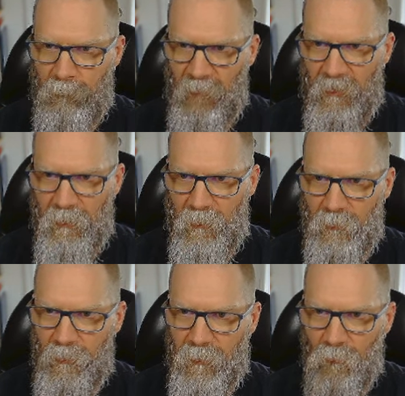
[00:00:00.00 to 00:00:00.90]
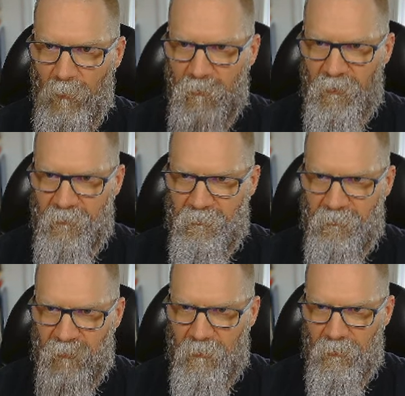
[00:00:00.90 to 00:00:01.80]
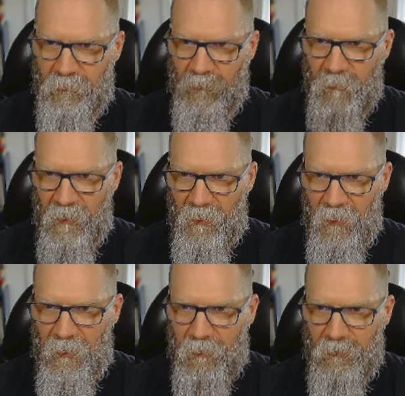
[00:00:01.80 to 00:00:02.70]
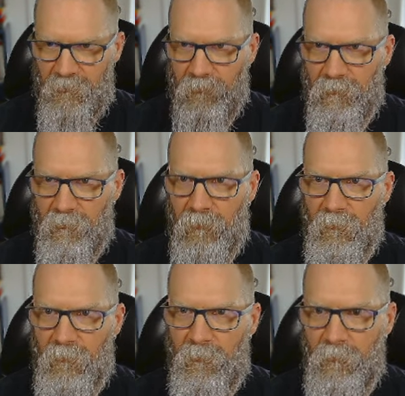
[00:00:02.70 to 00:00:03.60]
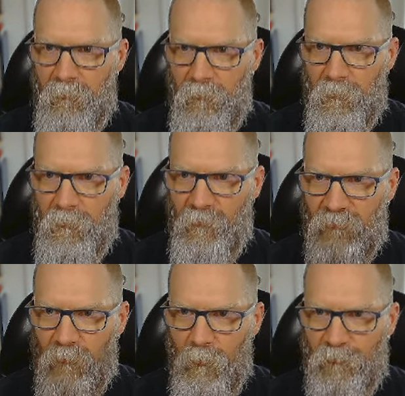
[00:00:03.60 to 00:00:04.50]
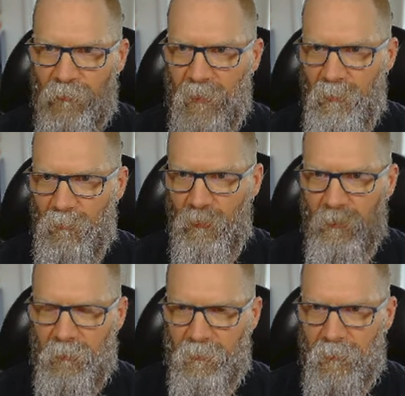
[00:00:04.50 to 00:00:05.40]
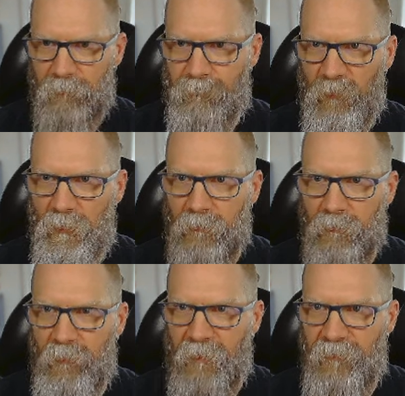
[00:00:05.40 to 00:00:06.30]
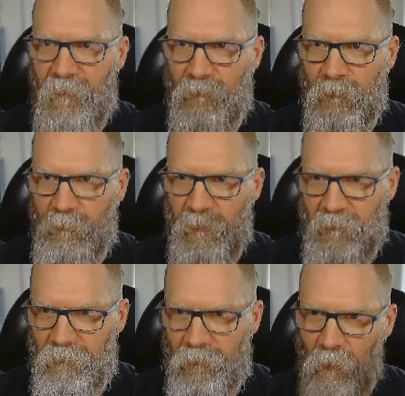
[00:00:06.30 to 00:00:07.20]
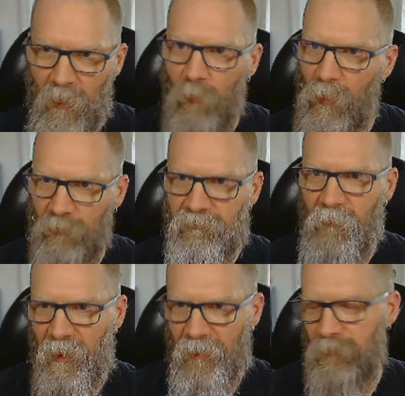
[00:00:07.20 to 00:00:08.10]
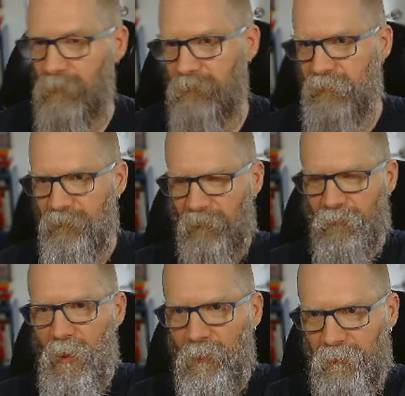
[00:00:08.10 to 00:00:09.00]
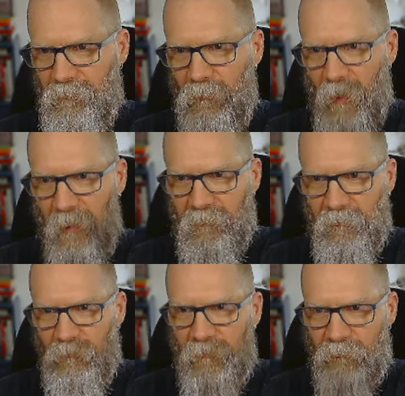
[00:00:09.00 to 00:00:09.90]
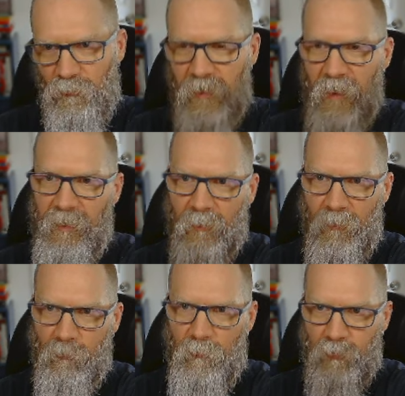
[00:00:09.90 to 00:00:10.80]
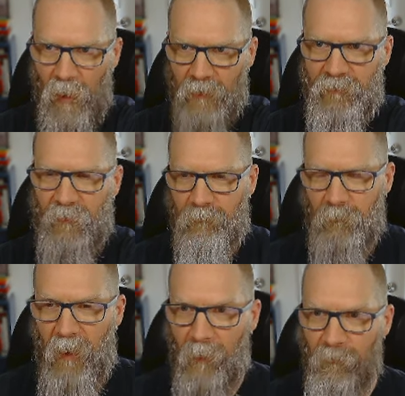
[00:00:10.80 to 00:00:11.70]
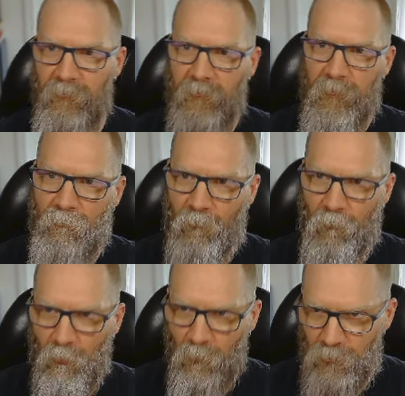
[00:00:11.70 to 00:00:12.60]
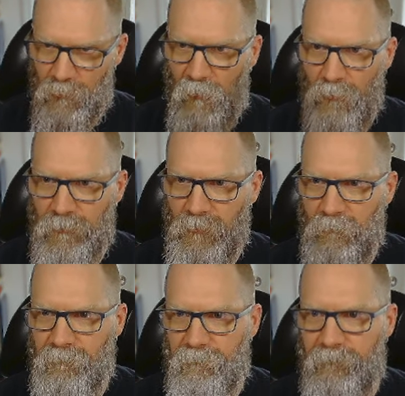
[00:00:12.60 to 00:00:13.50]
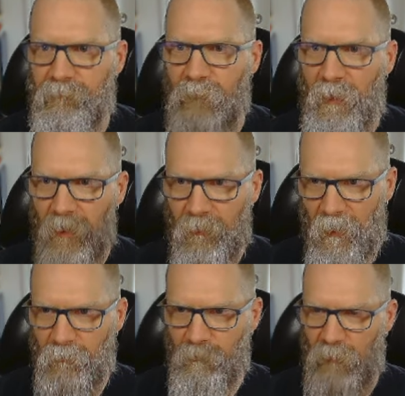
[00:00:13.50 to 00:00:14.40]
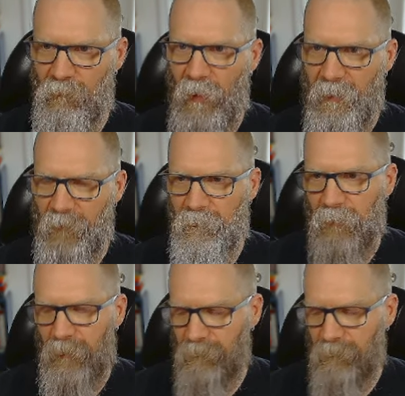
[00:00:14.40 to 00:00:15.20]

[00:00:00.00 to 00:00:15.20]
and I know I'm missing something here, so I'm going to add it before we try to deploy anything. Okay, so that's that first piece. So what we've got here, if I've got all this correct, is we've created a block device map for our root volume, right? And then provided the